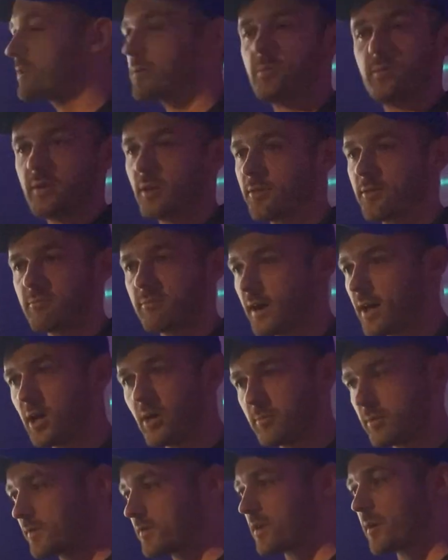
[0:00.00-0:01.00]
to another
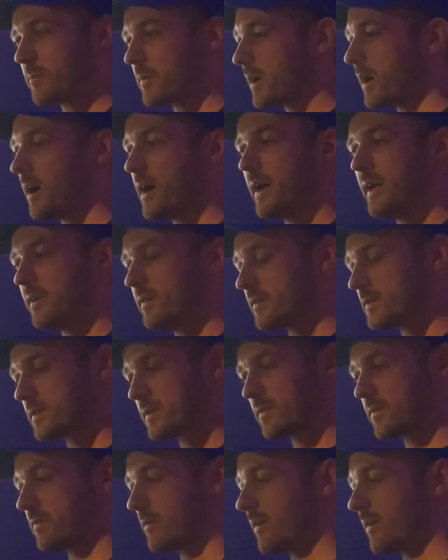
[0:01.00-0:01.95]
realm of some kind,